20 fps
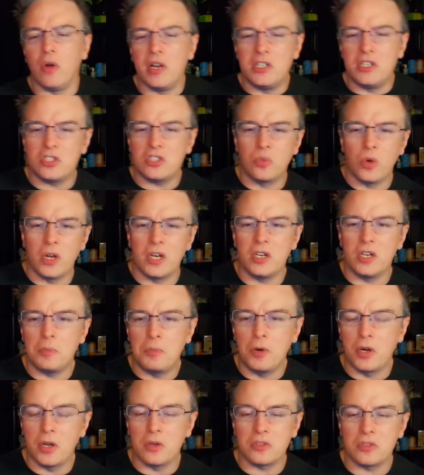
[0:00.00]
I just wanted to
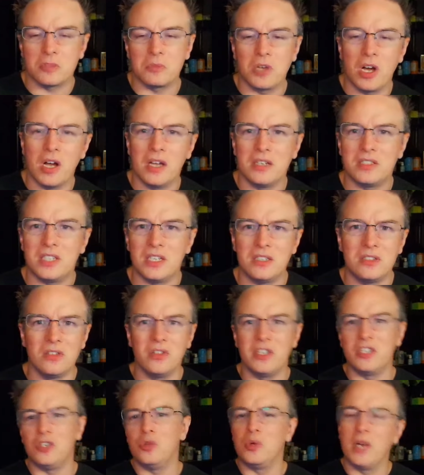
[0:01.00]
put out some content to
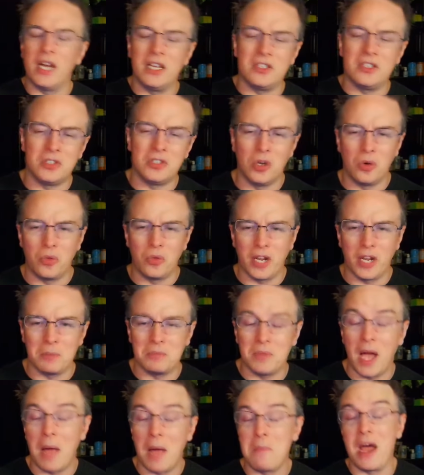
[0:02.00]
let you guys know that
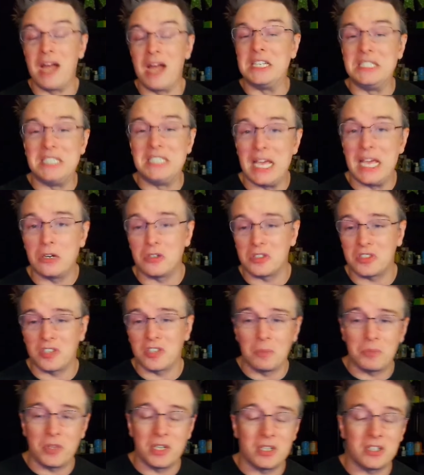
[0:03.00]
I'm I'm not dead or
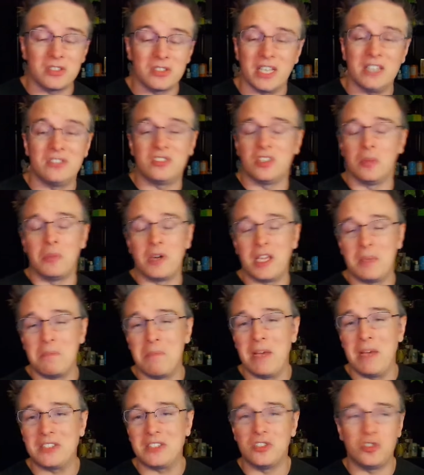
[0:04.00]
something because I had somebody
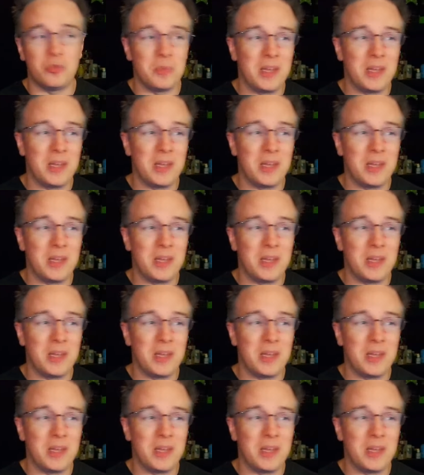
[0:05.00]
message